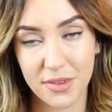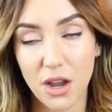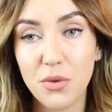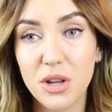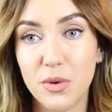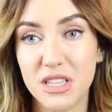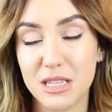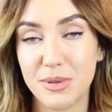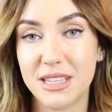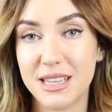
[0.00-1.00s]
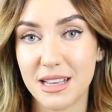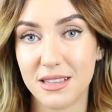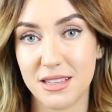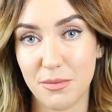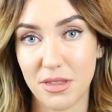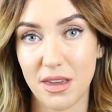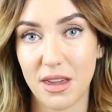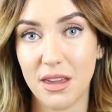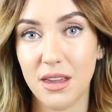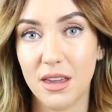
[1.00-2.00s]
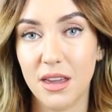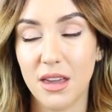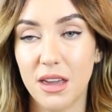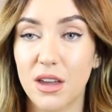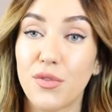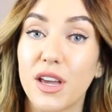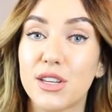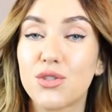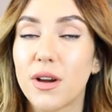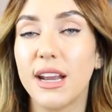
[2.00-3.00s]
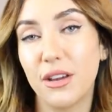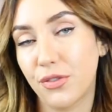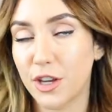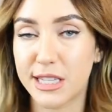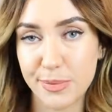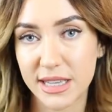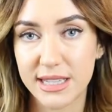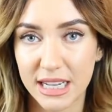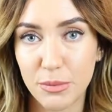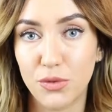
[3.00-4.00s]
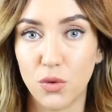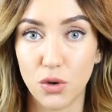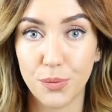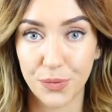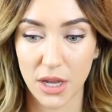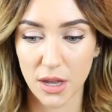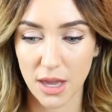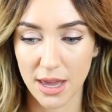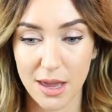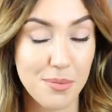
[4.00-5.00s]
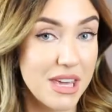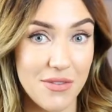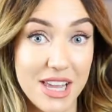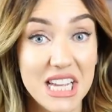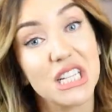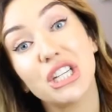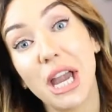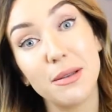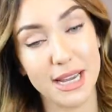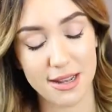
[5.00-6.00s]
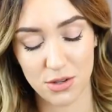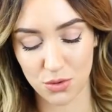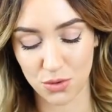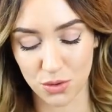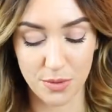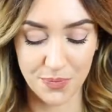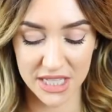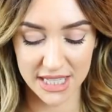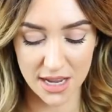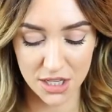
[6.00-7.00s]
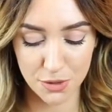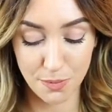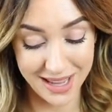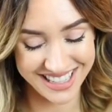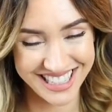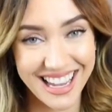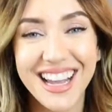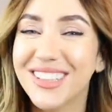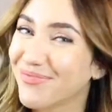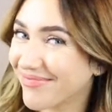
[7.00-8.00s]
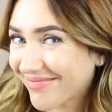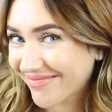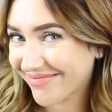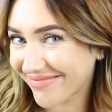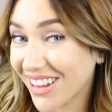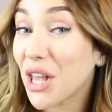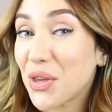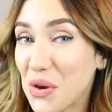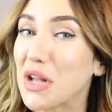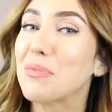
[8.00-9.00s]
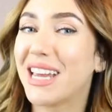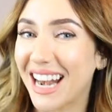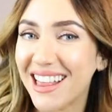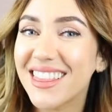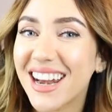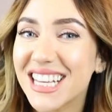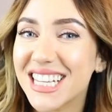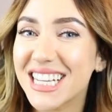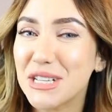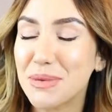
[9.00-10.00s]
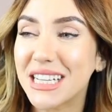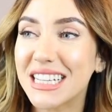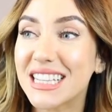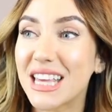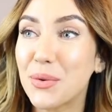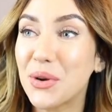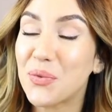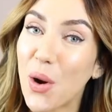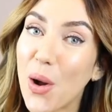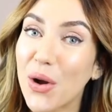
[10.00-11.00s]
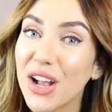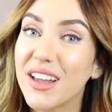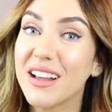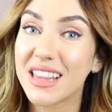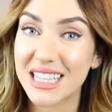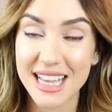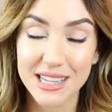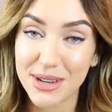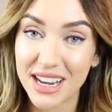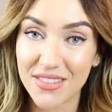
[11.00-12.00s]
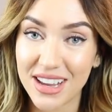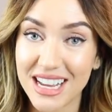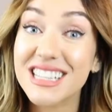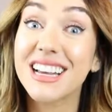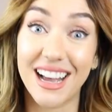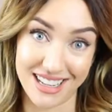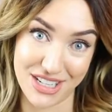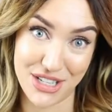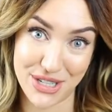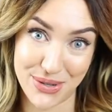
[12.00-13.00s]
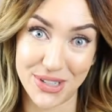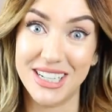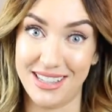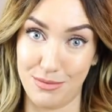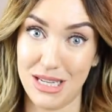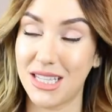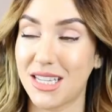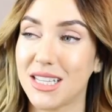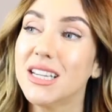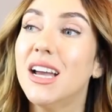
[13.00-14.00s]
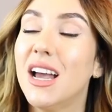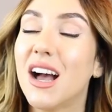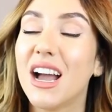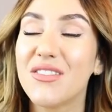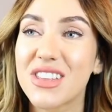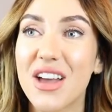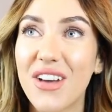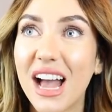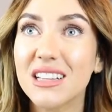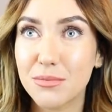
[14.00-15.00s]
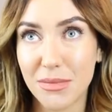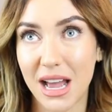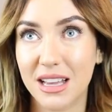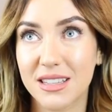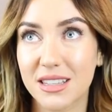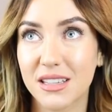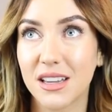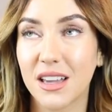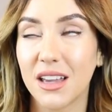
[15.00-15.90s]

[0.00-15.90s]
only wanted to be sent something if I could trial it first, basically, before um, giving it a shout out or such. But you're gonna be glad that I did, because they weren't wrong. They said I would love it, and I do. It's amazing. I've never had a mask